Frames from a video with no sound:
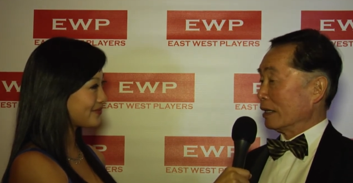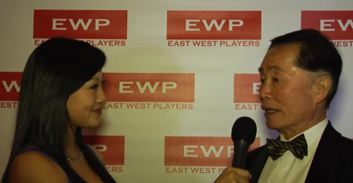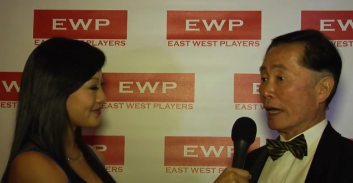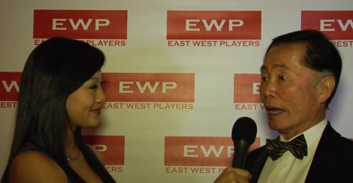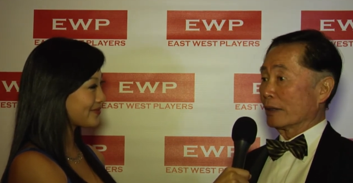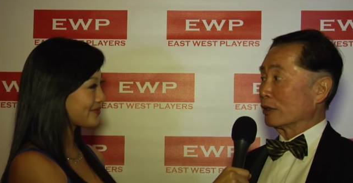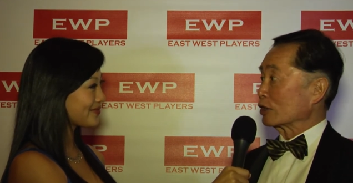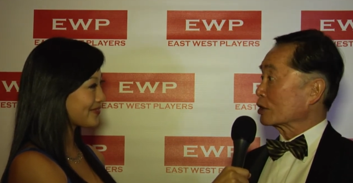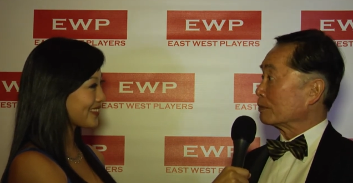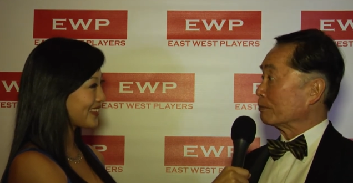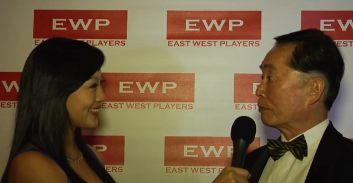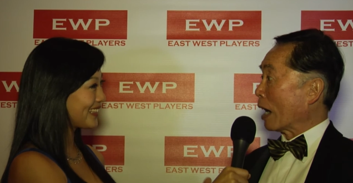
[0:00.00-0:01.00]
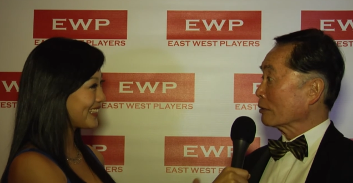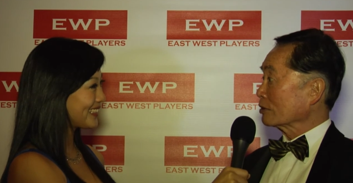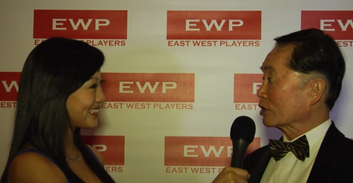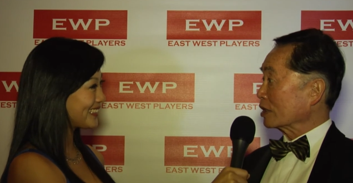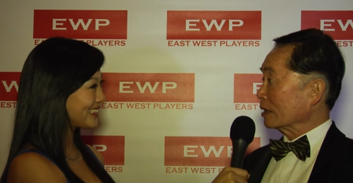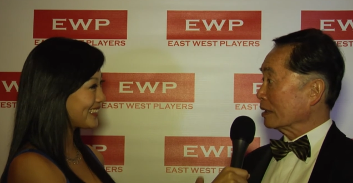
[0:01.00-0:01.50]
Speaker 1: they had this
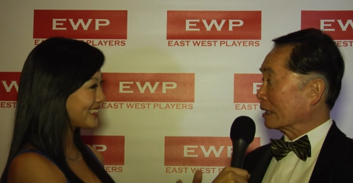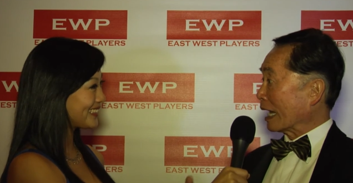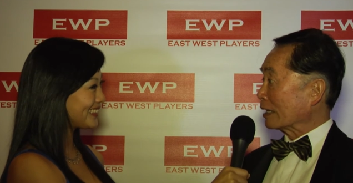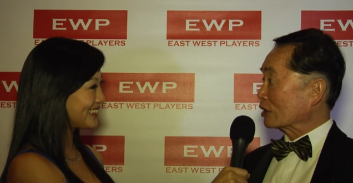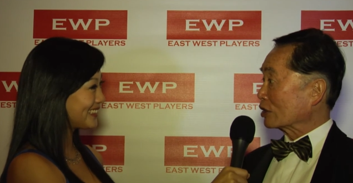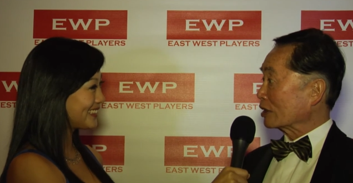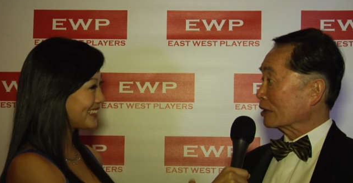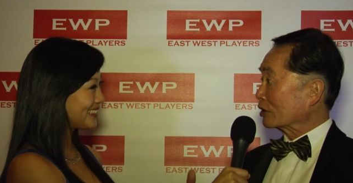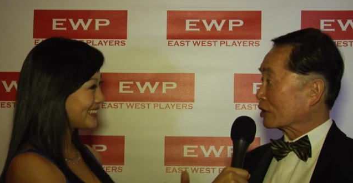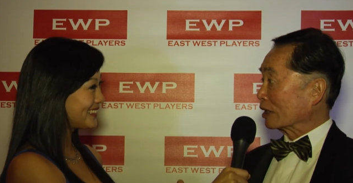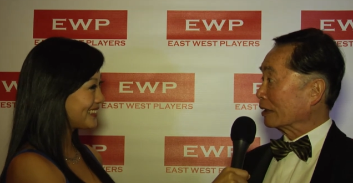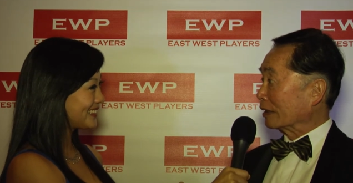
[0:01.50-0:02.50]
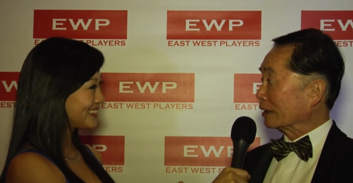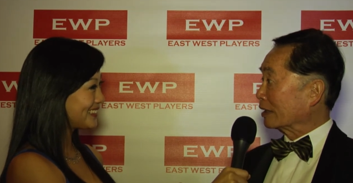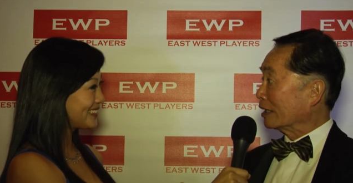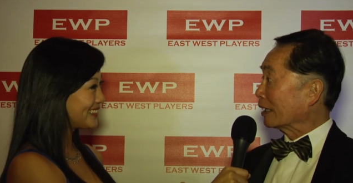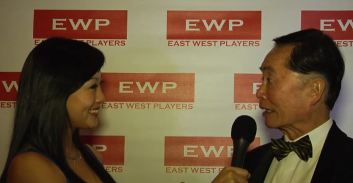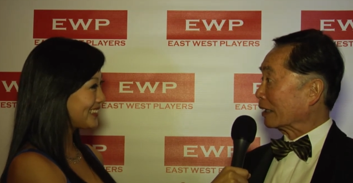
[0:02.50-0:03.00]
bouncing, dancing, singing
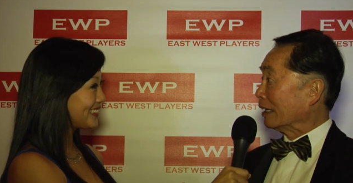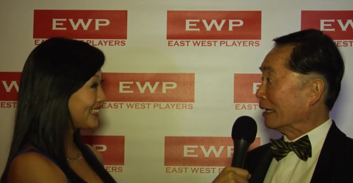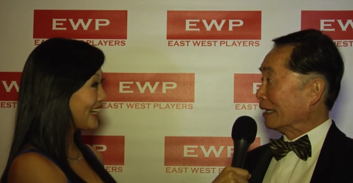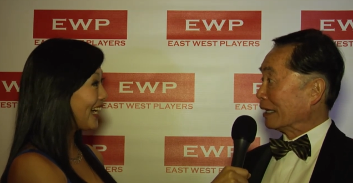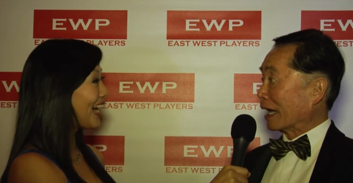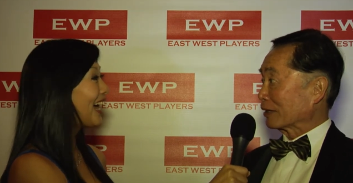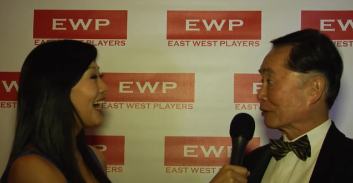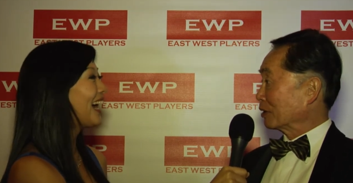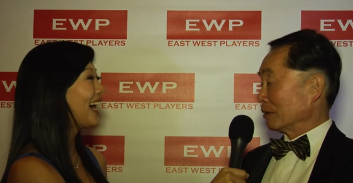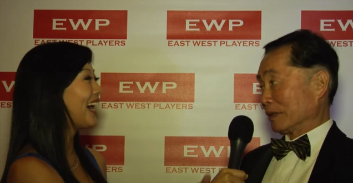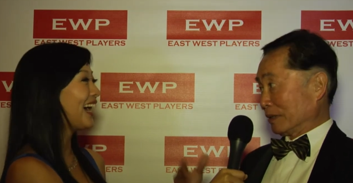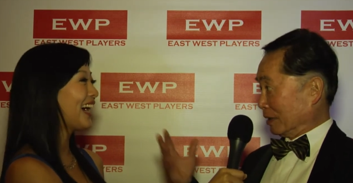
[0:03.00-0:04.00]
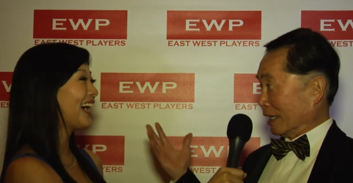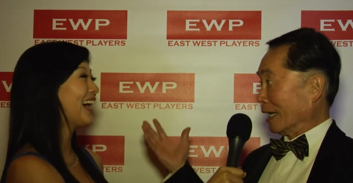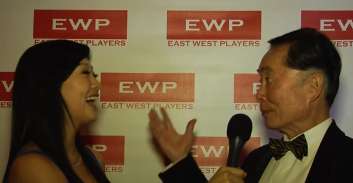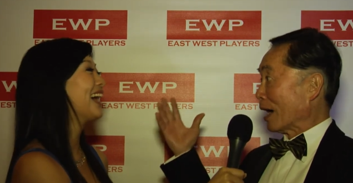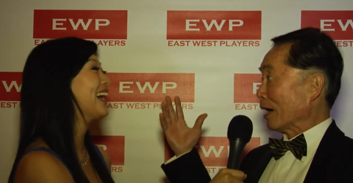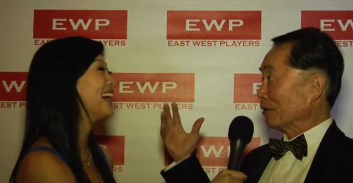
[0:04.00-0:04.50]
kid that
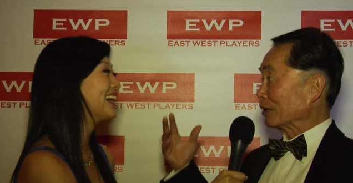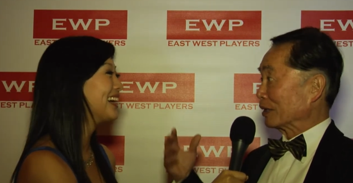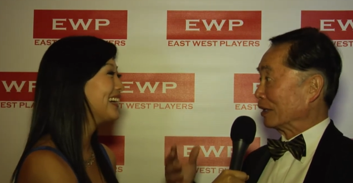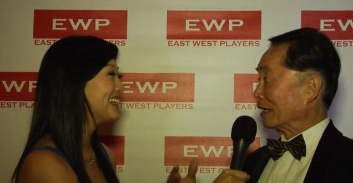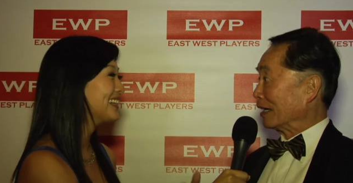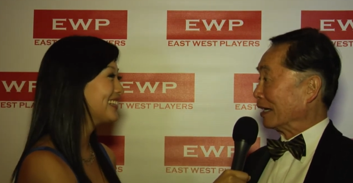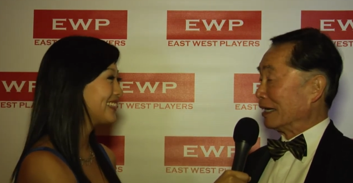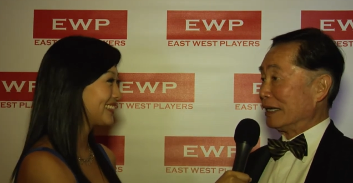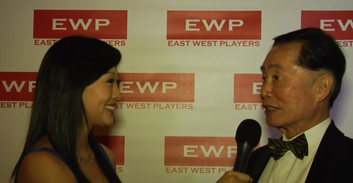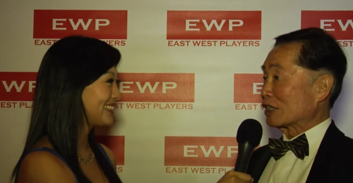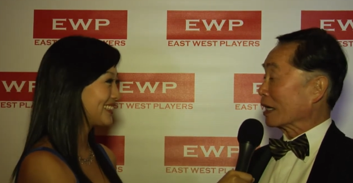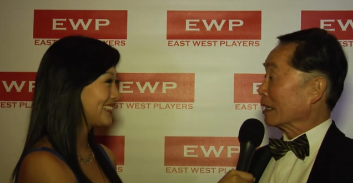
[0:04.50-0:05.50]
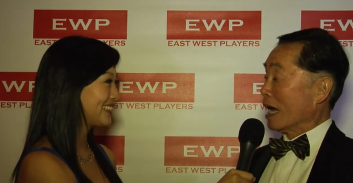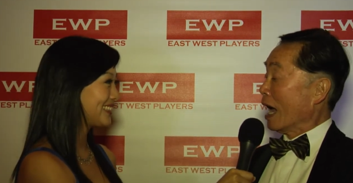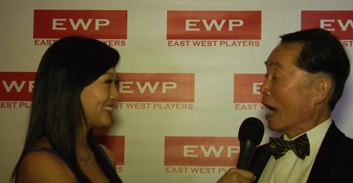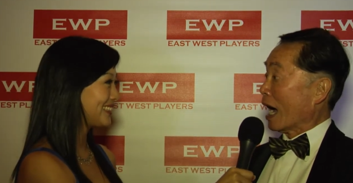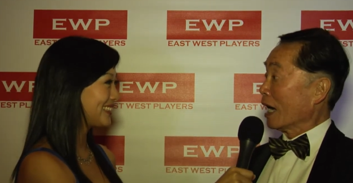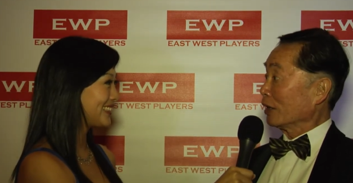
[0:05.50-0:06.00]
came out and uh, said,
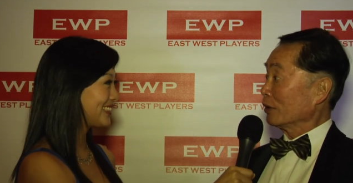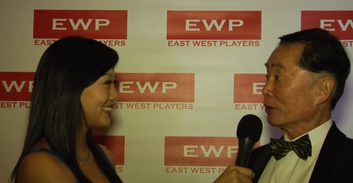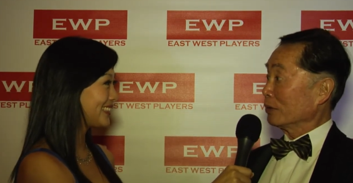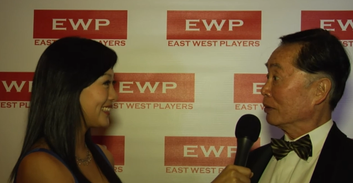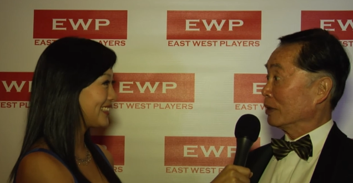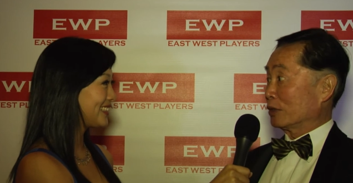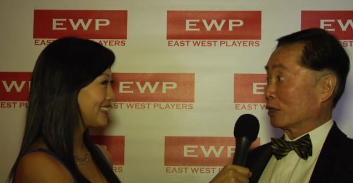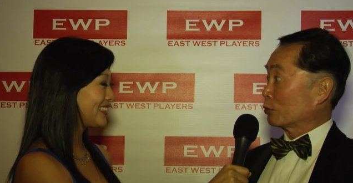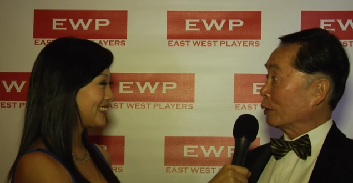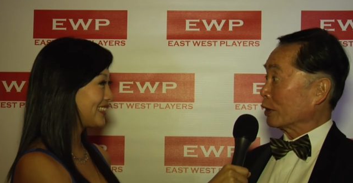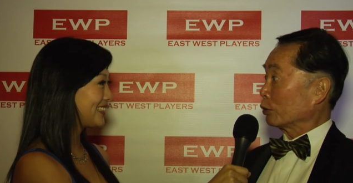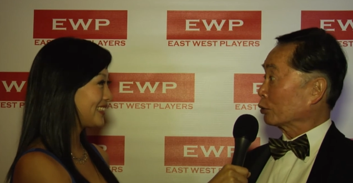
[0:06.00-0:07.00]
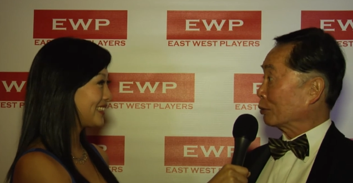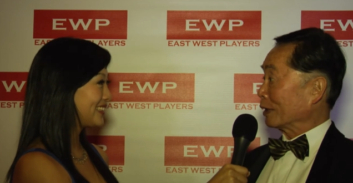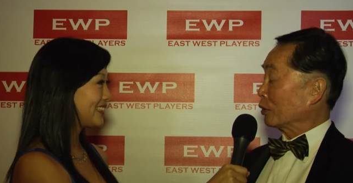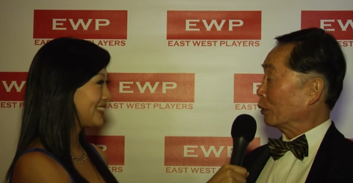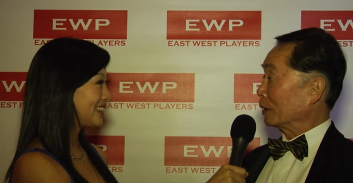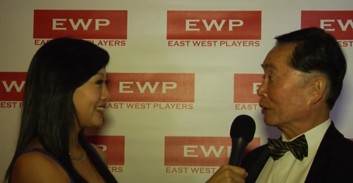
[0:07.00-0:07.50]
"I learned Twinkle,
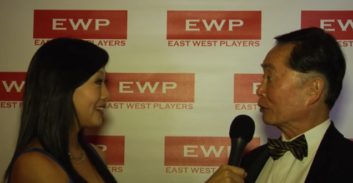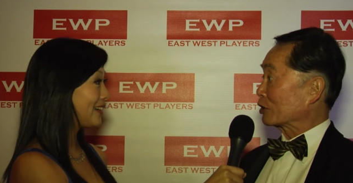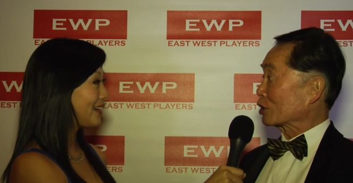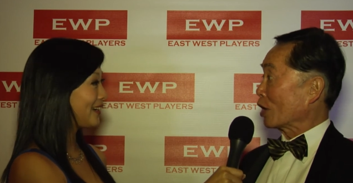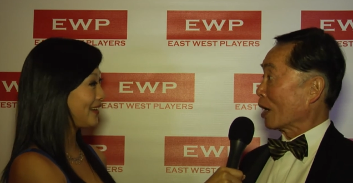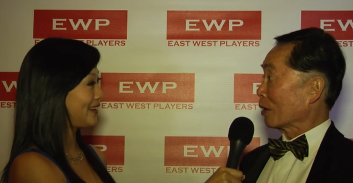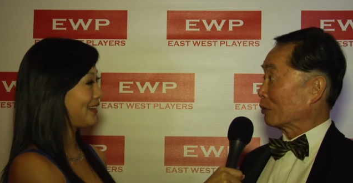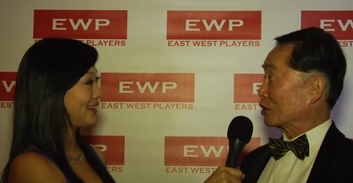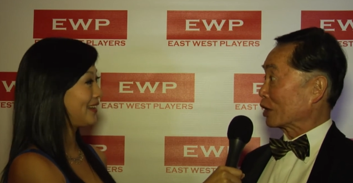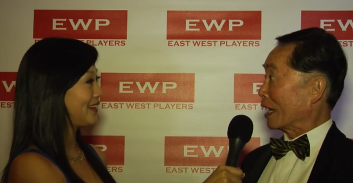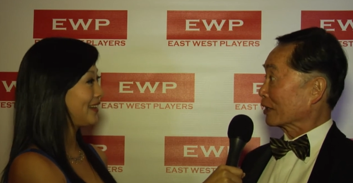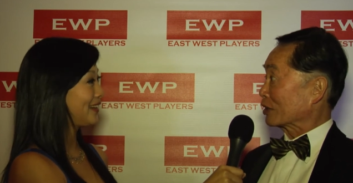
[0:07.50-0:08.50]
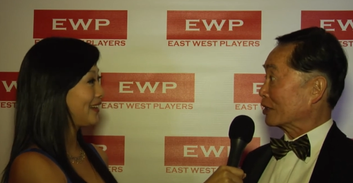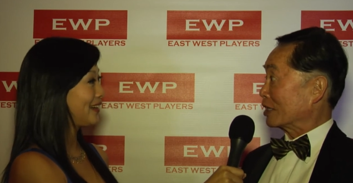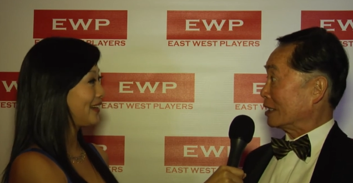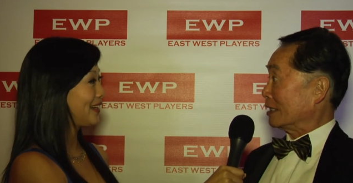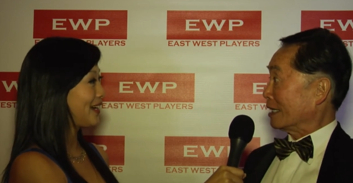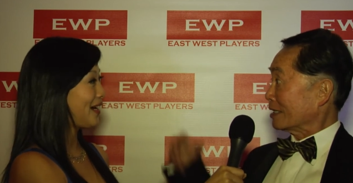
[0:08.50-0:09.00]
Twinkle, Little Star. Would you like to
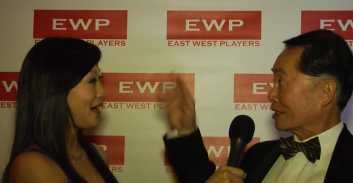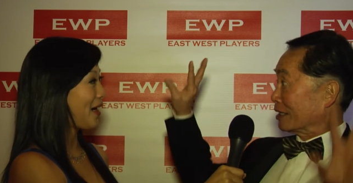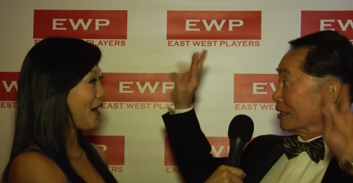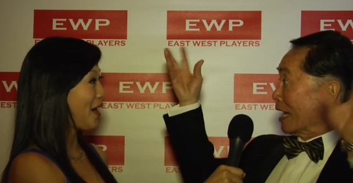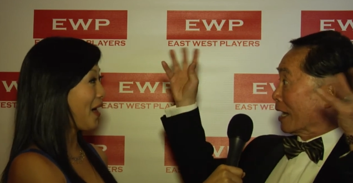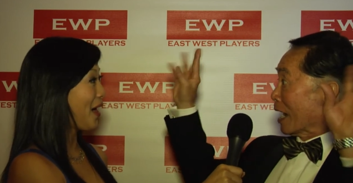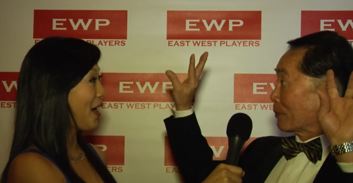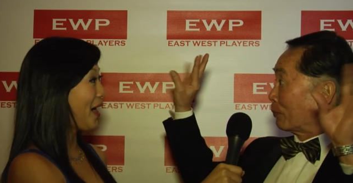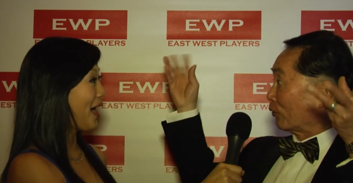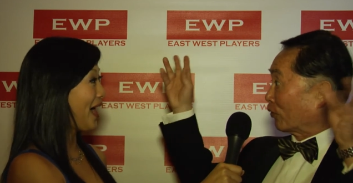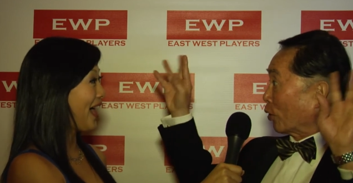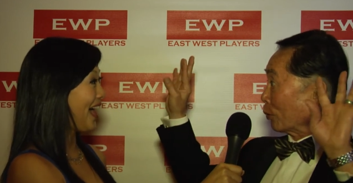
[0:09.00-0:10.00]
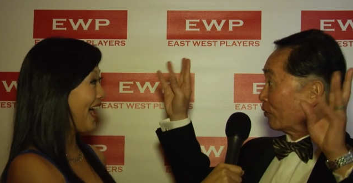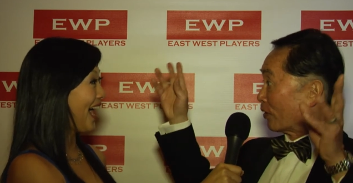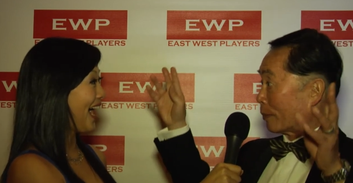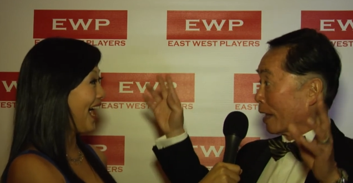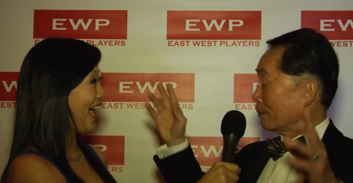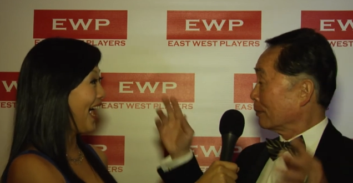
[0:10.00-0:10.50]
see it?" And, and I performed for
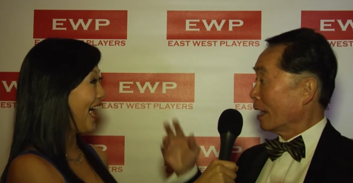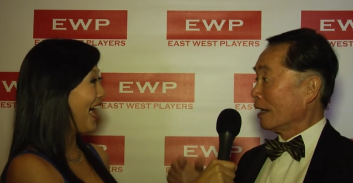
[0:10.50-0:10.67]
them.